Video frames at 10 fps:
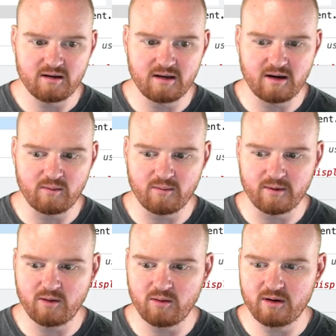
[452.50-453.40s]
And now we're
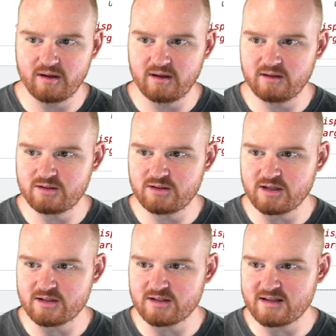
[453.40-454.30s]
recording,
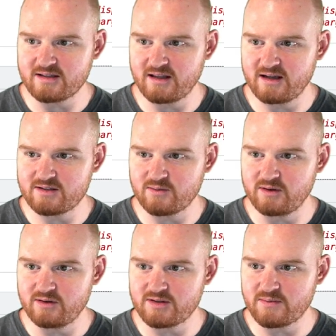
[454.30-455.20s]
change the size of that so we
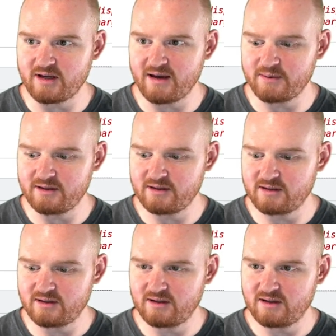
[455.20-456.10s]
know something happened
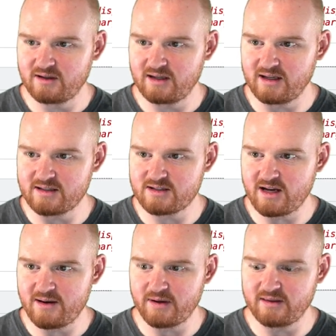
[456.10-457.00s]
hit
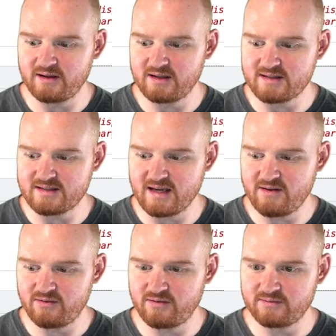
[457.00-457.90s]
stop, and then hit
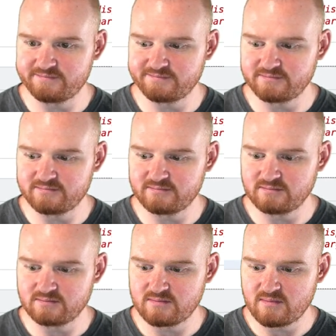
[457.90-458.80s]
save.
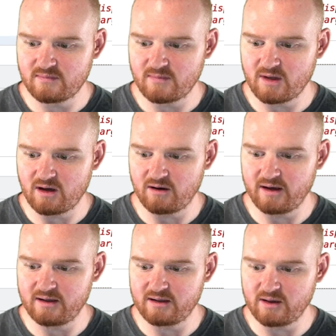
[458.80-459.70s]
All
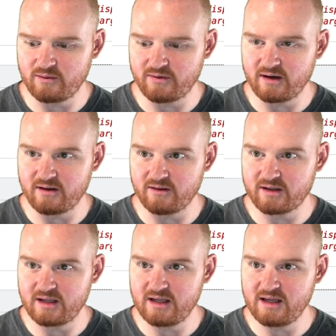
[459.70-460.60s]
right, now we've got another
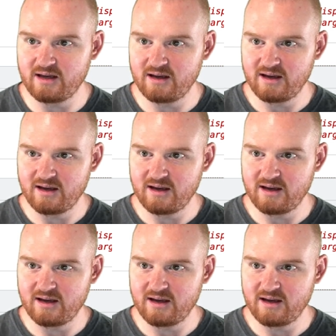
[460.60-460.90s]
key.